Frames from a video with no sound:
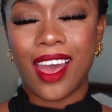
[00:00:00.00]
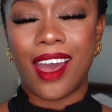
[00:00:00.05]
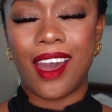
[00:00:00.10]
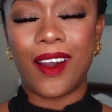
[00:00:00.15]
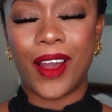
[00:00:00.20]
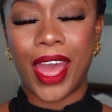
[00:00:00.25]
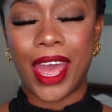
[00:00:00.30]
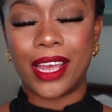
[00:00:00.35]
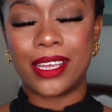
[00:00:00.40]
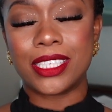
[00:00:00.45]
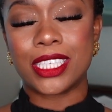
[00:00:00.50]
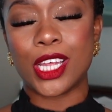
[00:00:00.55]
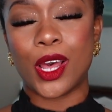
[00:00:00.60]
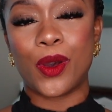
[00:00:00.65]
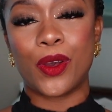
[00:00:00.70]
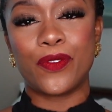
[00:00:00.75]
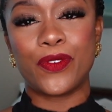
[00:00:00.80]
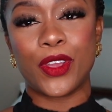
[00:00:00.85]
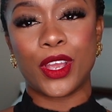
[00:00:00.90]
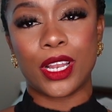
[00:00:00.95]
Okay,
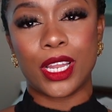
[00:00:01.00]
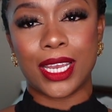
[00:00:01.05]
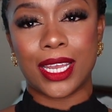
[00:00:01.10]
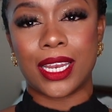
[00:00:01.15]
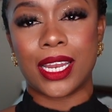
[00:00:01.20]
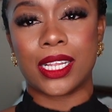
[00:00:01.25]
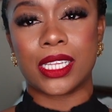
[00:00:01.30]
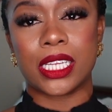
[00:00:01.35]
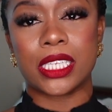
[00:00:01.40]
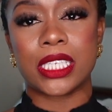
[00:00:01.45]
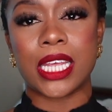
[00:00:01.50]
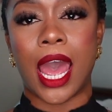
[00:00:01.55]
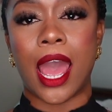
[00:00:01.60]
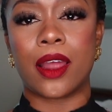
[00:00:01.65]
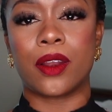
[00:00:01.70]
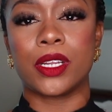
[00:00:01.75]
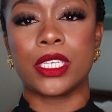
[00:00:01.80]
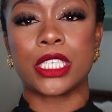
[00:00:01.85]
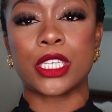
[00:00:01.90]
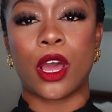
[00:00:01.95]
so if you're looking at the
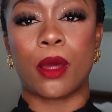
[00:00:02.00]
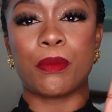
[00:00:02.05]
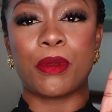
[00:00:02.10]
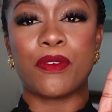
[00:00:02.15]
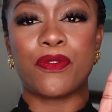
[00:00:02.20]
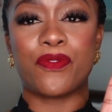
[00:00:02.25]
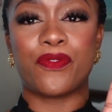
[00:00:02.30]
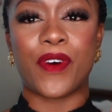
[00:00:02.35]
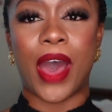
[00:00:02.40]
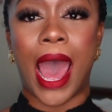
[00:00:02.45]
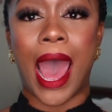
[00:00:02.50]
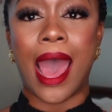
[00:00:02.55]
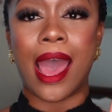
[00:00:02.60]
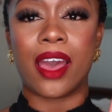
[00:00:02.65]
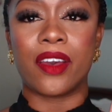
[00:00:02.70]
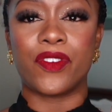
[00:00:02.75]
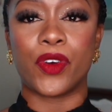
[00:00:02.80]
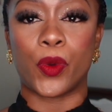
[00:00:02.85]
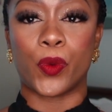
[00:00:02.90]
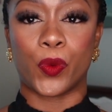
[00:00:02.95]
title, it's going to be
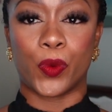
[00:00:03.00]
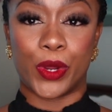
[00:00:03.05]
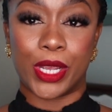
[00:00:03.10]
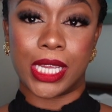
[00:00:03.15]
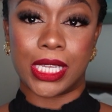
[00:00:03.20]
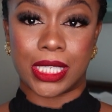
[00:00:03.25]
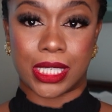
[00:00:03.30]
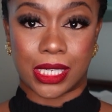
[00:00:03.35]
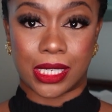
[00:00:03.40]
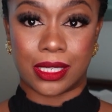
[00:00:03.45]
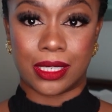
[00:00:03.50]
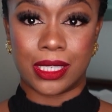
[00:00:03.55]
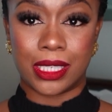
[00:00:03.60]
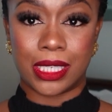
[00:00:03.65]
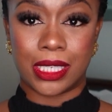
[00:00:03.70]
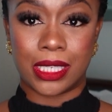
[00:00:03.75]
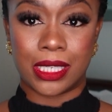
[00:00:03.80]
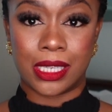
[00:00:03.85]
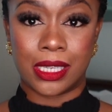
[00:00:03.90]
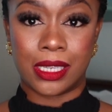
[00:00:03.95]
5
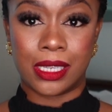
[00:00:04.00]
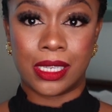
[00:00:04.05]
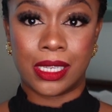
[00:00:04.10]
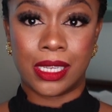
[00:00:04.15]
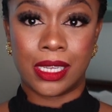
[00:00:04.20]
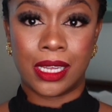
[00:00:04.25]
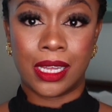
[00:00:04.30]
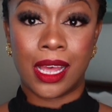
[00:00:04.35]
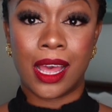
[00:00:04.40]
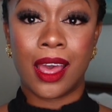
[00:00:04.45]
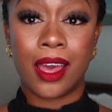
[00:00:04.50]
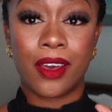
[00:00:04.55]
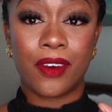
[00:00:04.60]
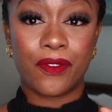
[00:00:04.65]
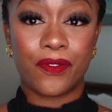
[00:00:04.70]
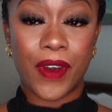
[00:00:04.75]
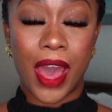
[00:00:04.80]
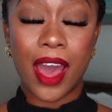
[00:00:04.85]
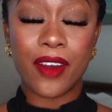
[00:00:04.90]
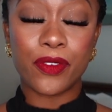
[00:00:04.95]
reasons.
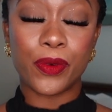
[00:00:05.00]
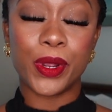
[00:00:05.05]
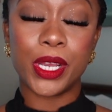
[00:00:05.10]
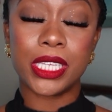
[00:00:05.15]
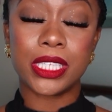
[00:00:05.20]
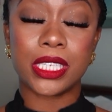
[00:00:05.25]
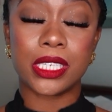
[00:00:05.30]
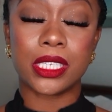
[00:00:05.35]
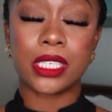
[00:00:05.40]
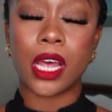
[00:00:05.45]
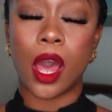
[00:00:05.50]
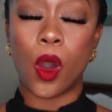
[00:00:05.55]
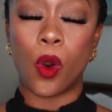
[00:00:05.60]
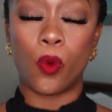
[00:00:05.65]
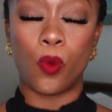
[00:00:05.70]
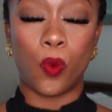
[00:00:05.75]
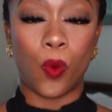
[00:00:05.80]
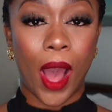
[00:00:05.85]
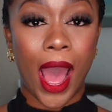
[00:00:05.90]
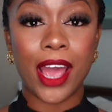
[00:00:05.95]
5 reasons
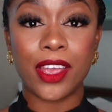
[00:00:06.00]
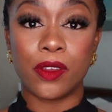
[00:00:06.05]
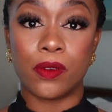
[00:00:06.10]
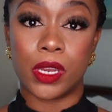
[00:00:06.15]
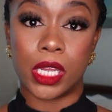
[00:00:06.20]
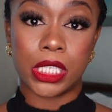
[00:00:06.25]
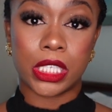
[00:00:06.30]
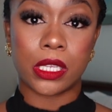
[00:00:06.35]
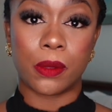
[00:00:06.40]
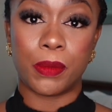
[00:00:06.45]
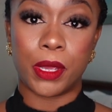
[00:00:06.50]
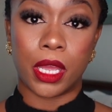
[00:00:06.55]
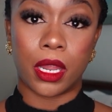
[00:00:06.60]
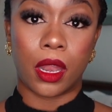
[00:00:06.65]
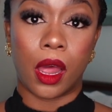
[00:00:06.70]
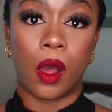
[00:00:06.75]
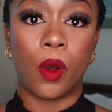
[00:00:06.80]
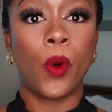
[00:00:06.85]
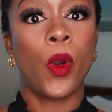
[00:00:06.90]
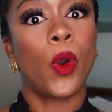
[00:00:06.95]
why you need to be
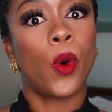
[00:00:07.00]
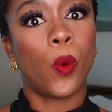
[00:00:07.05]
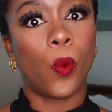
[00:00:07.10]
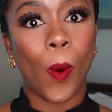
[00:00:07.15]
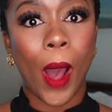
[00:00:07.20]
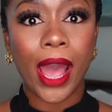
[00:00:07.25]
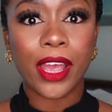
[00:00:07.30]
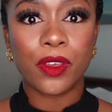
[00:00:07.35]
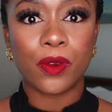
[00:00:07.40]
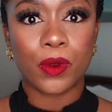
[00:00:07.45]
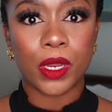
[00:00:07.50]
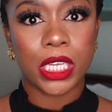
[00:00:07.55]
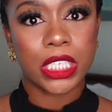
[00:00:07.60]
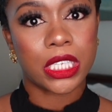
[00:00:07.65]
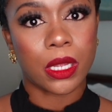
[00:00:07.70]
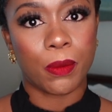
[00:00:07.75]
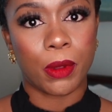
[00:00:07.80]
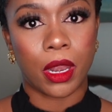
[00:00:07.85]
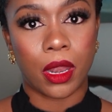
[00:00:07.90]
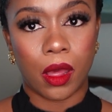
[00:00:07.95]
alone. Why you need
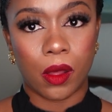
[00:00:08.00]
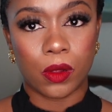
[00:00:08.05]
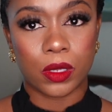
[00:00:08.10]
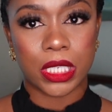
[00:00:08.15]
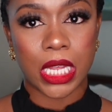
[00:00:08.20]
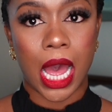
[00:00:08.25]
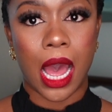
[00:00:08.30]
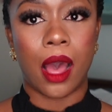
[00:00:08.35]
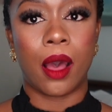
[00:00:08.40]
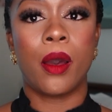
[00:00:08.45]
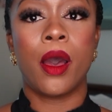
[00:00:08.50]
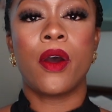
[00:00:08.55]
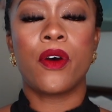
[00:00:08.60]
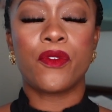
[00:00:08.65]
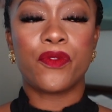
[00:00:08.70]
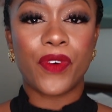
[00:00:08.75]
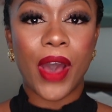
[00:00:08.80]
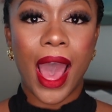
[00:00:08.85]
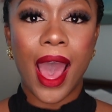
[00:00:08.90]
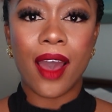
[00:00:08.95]
some alone time.
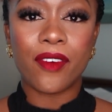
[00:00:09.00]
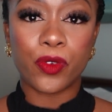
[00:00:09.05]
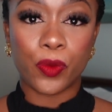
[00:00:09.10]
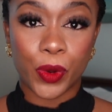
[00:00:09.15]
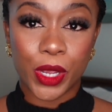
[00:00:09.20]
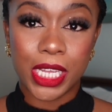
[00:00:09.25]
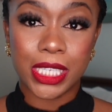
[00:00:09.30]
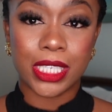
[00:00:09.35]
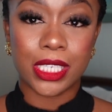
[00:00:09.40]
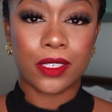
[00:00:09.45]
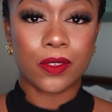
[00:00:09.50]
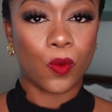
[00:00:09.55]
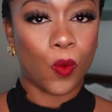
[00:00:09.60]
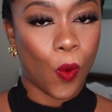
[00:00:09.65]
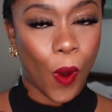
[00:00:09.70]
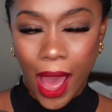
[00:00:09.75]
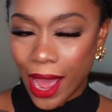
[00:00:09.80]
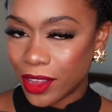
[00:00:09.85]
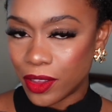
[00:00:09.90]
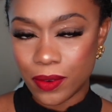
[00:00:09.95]
5 reasons
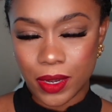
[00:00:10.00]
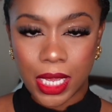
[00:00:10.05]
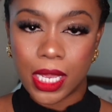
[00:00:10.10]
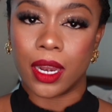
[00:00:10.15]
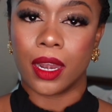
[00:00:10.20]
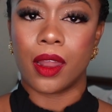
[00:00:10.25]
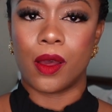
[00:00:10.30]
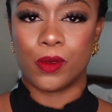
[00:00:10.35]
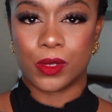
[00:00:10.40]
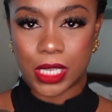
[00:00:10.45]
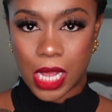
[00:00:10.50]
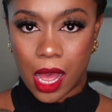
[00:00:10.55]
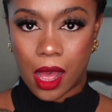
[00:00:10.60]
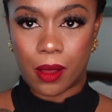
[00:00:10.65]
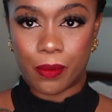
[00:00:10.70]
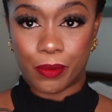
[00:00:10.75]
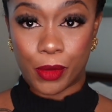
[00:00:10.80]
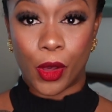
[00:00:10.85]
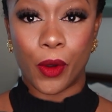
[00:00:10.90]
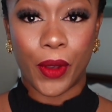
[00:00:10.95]
why you need alone time.
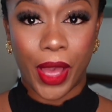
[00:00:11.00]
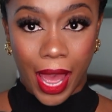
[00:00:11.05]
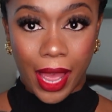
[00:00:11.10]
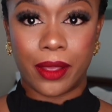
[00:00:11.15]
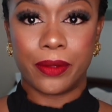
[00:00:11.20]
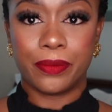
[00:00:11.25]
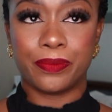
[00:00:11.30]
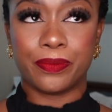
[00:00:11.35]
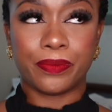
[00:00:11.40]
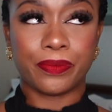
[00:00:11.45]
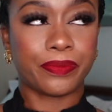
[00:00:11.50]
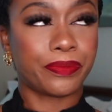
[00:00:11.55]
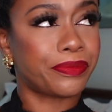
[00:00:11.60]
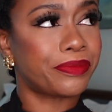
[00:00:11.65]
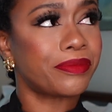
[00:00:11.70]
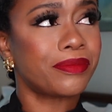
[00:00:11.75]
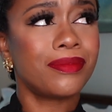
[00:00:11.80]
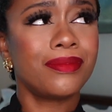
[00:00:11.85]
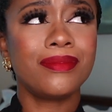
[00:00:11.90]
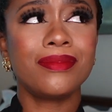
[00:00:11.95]
Okay?
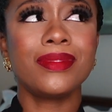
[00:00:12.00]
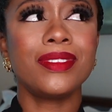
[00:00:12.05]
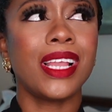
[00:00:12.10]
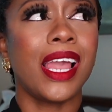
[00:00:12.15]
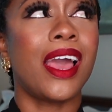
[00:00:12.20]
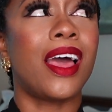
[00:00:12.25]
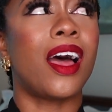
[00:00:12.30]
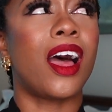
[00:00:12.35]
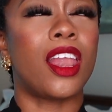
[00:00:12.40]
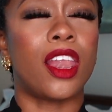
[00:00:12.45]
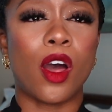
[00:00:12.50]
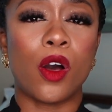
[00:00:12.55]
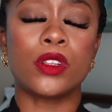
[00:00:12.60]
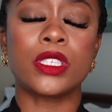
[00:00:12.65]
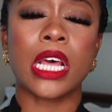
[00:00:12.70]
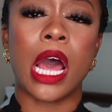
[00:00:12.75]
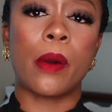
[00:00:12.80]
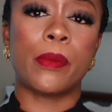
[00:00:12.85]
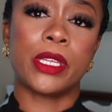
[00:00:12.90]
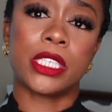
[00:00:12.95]
Alone
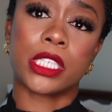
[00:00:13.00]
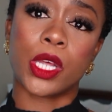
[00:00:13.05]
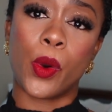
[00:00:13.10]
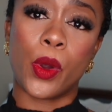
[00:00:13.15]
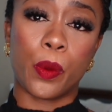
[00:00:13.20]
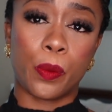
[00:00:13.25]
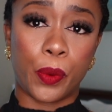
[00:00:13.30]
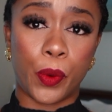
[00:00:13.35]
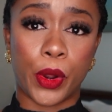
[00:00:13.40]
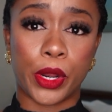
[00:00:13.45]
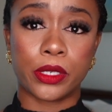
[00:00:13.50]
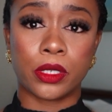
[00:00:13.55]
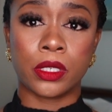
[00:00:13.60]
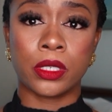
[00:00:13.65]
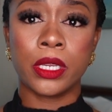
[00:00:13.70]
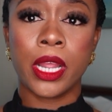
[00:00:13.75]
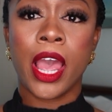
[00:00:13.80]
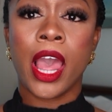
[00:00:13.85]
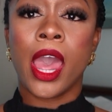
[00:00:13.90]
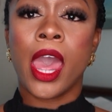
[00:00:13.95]
time is so
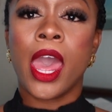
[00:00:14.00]
important.